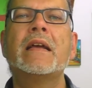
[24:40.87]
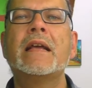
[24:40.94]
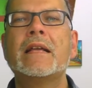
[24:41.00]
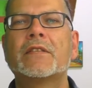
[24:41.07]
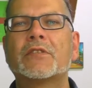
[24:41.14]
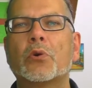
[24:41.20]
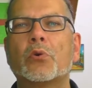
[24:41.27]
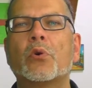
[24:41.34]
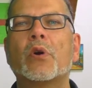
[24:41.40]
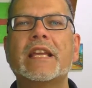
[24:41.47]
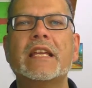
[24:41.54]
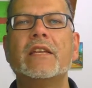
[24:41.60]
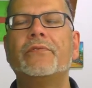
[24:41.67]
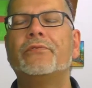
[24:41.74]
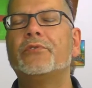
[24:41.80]
So
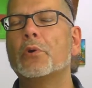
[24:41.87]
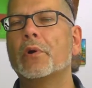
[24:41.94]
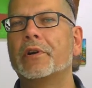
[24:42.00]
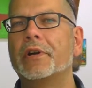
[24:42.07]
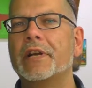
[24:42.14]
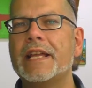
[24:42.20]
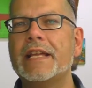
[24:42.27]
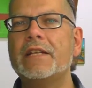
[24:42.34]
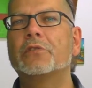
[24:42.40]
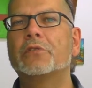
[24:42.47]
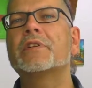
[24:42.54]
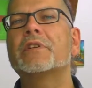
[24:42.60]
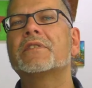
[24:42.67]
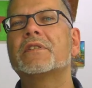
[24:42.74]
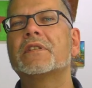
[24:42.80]
if you're
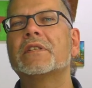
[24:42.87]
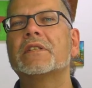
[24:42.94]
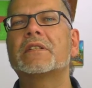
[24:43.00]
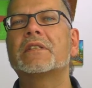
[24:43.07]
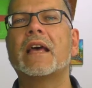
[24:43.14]
interested,